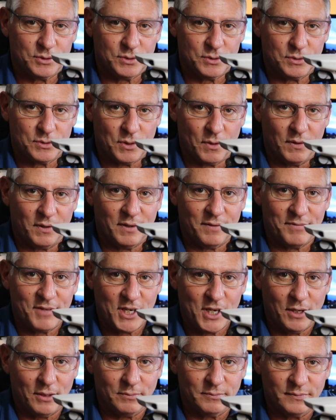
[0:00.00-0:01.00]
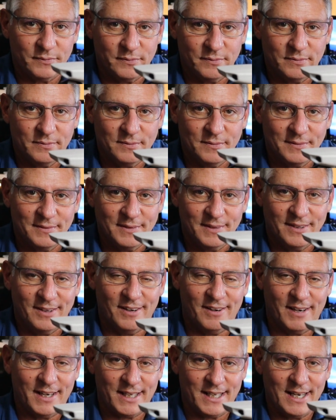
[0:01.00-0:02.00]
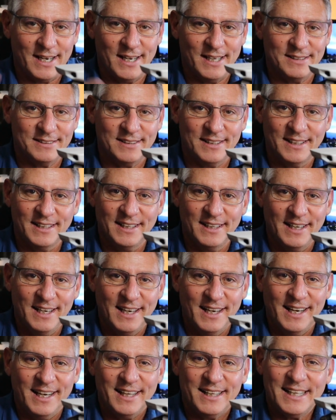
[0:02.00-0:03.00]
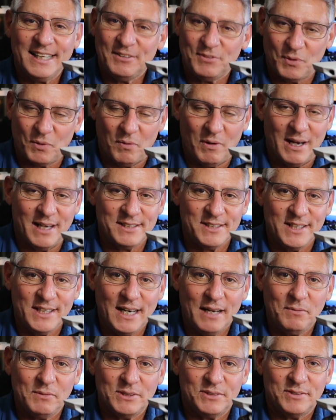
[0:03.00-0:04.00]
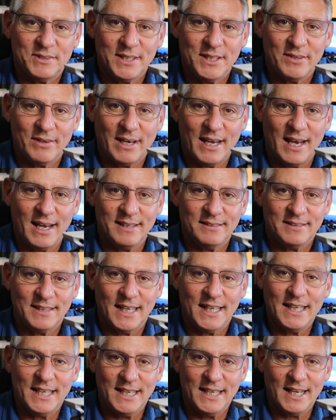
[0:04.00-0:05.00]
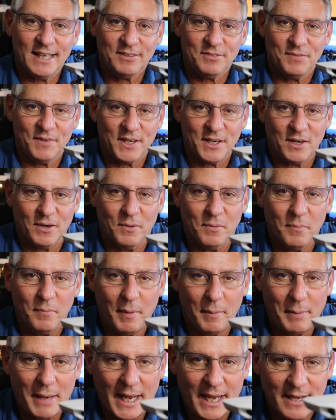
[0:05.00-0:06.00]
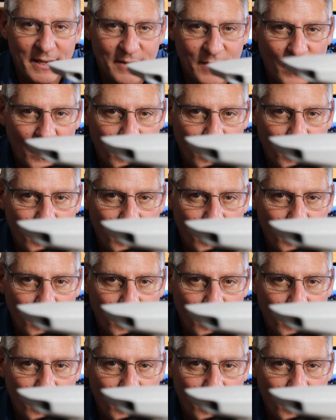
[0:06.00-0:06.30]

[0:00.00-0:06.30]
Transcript: drone of the year. All right, guys. Thanks for watching. I will see you guys in the next video. Bye-bye.